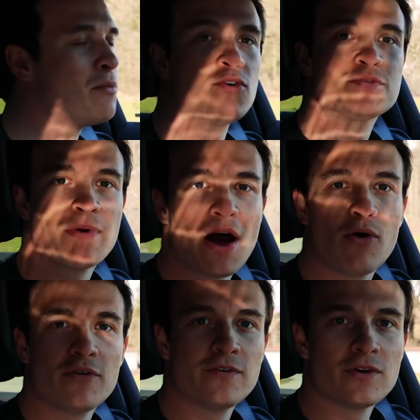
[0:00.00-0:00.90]
most
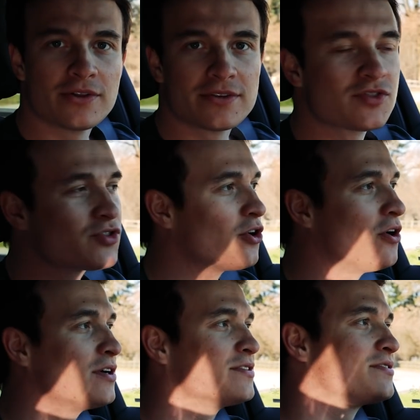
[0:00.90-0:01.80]
powerful or the
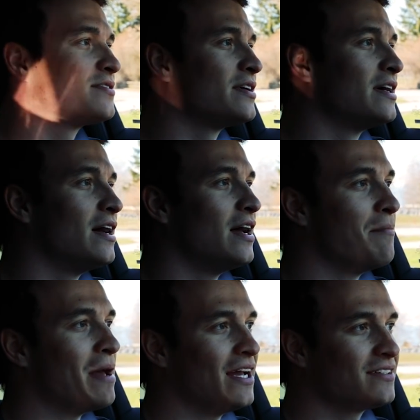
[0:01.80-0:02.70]
strongest
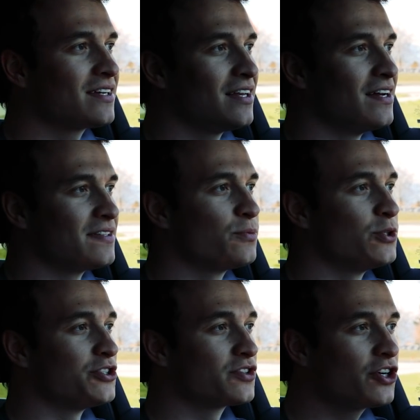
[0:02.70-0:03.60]
S-Class which is